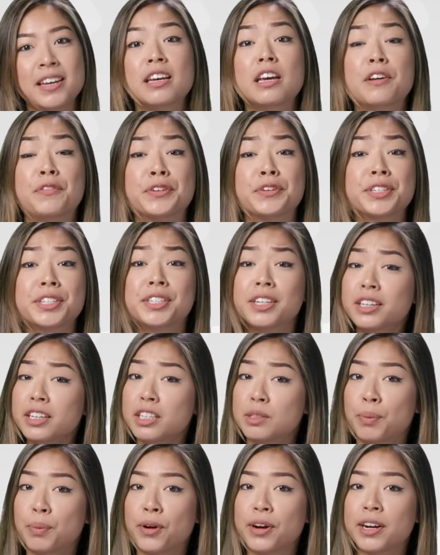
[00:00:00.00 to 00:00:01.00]
If you're still
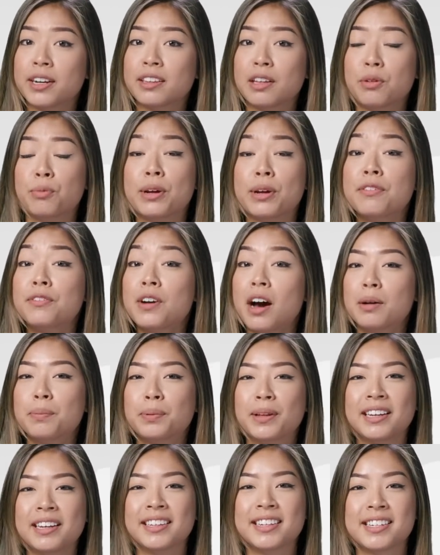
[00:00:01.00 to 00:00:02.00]
exploring, then we've got a
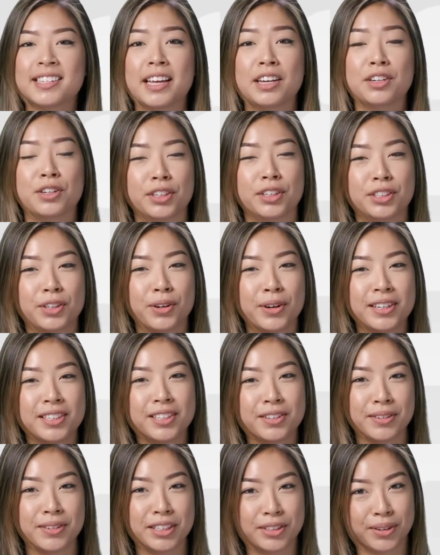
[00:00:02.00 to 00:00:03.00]
playlist that you're sure
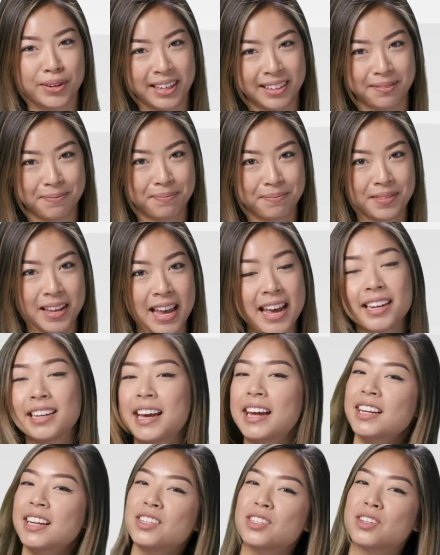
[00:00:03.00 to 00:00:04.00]
to enjoy.
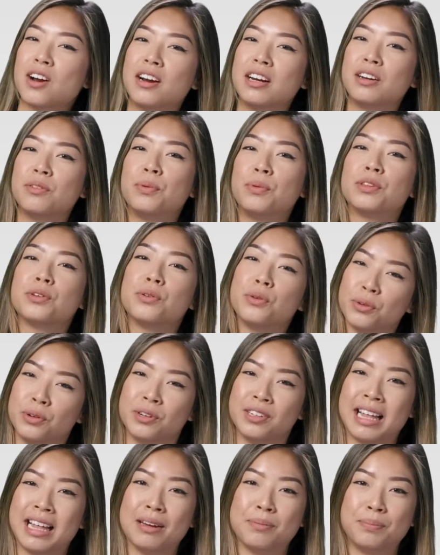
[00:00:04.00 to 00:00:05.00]
Getting started with Google
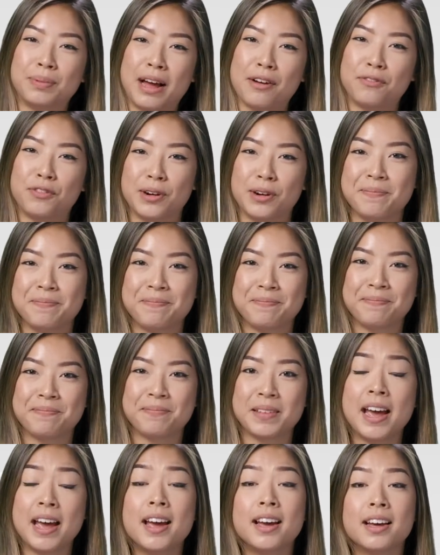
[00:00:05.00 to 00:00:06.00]
Cloud Platform.
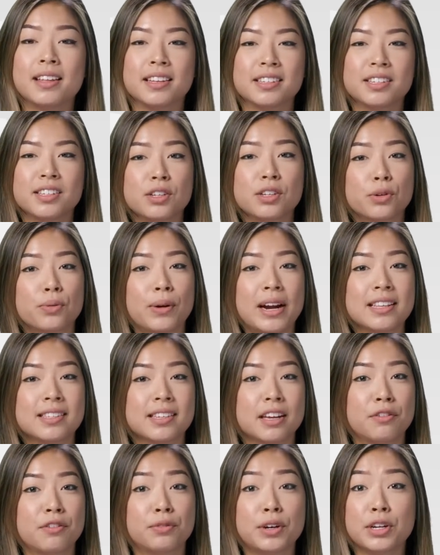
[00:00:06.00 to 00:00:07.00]
This is a great
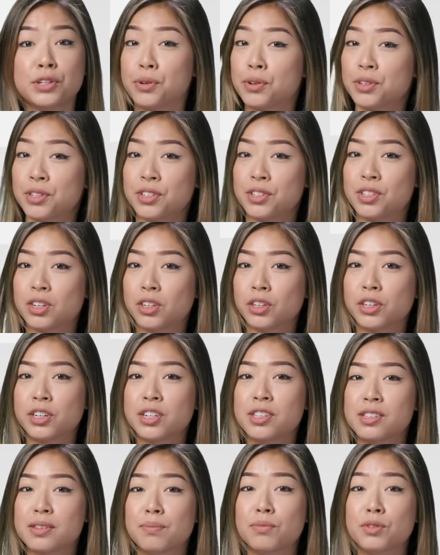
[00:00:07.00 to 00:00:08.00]
set of resources to
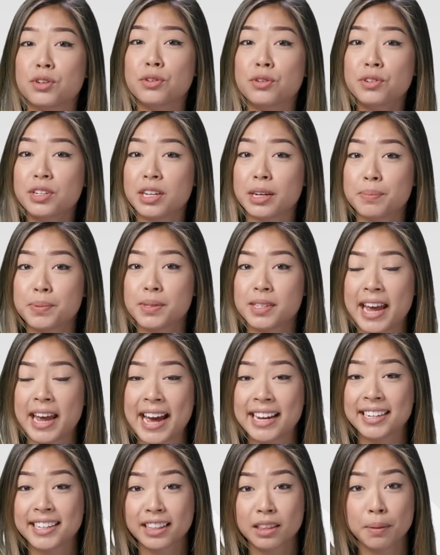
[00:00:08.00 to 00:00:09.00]
learn some new tips
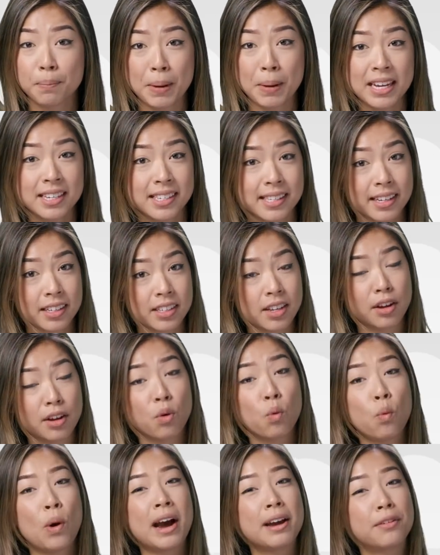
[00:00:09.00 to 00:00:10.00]
and get the basics on
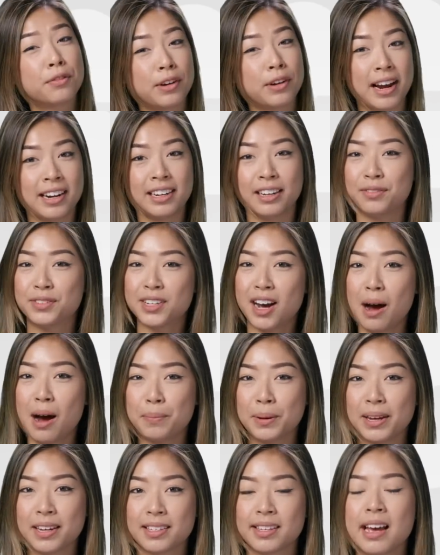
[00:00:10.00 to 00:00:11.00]
a wide variety of
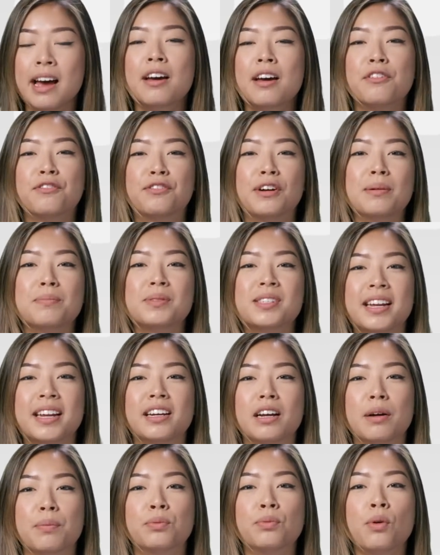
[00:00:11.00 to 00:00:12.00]
topics, from
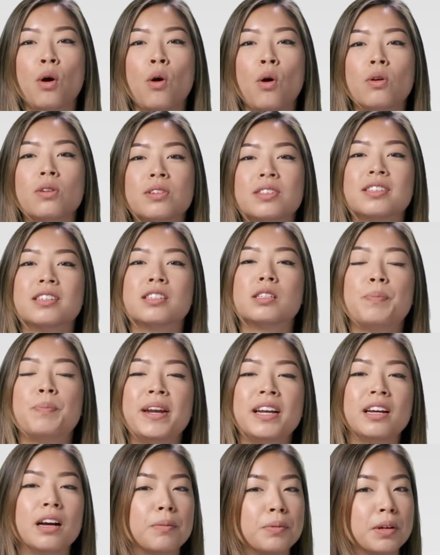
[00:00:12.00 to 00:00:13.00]
setting up roles to
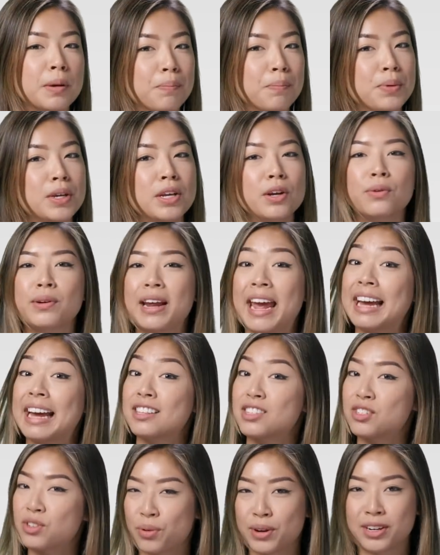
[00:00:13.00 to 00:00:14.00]
spinning up compute
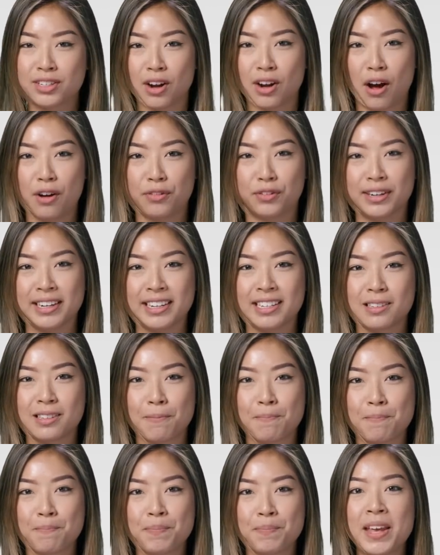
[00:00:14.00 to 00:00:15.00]
and storage offerings.
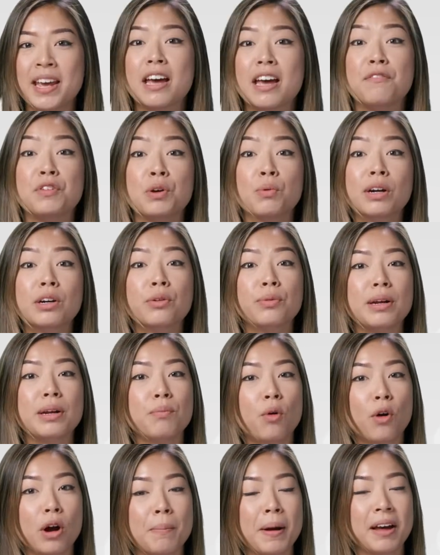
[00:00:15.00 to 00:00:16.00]
If you want to read
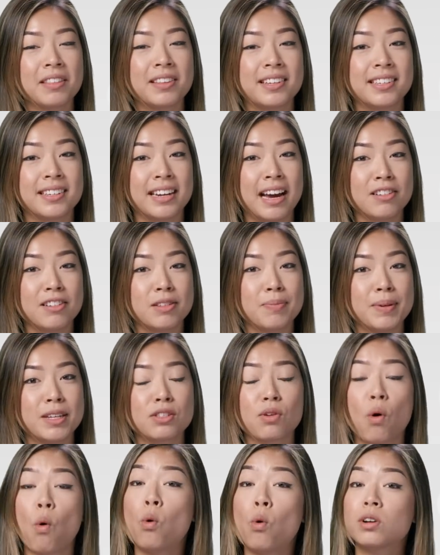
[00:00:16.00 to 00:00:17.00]
more about these
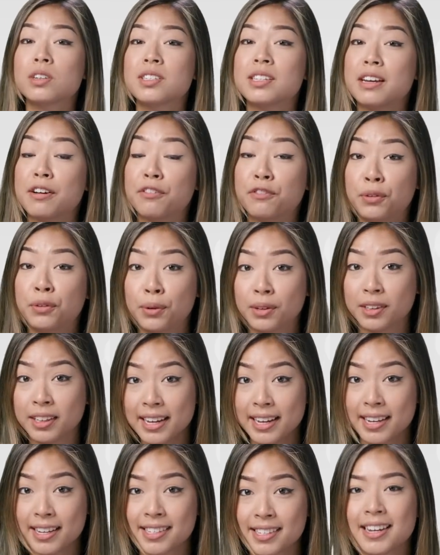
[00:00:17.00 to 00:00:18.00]
announcements or see a full
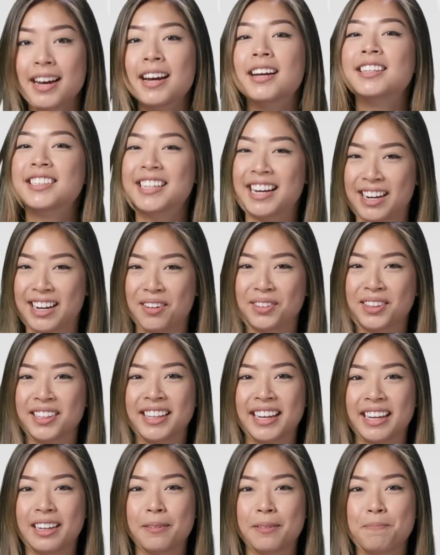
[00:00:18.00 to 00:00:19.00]
list, check out the
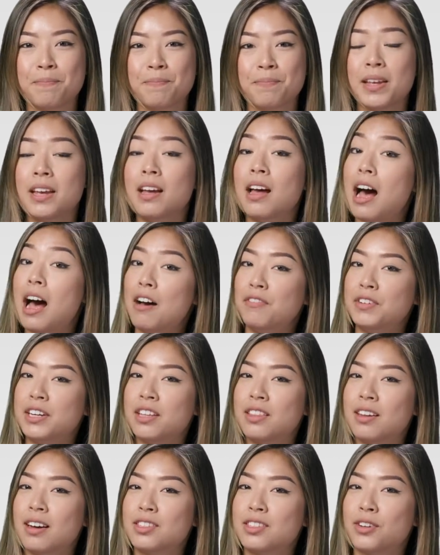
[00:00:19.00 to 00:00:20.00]
link. Have any
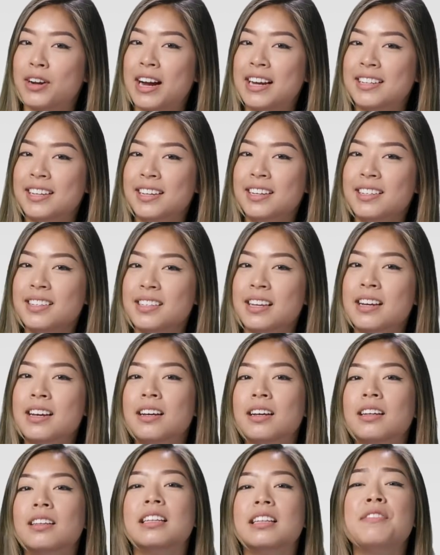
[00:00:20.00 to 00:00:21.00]
thoughts or ideas?
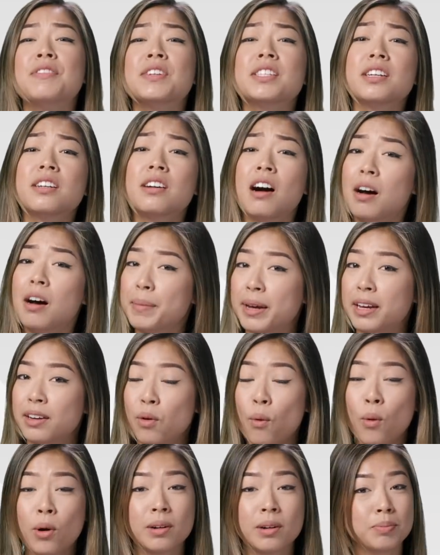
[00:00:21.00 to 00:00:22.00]
Leave us a comment
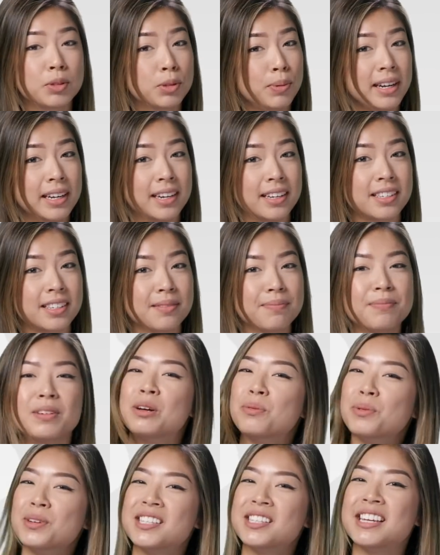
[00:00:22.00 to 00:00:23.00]
or tweet us.
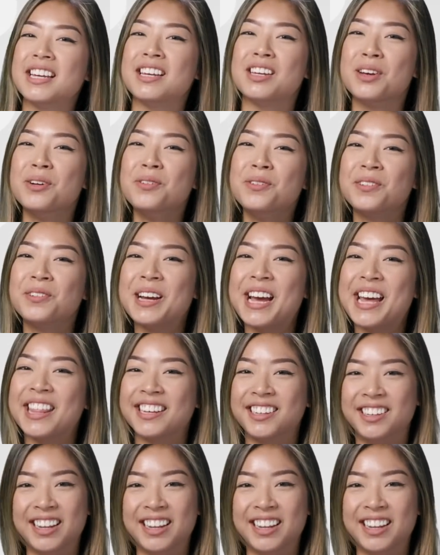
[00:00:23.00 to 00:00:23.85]
We'll see you in the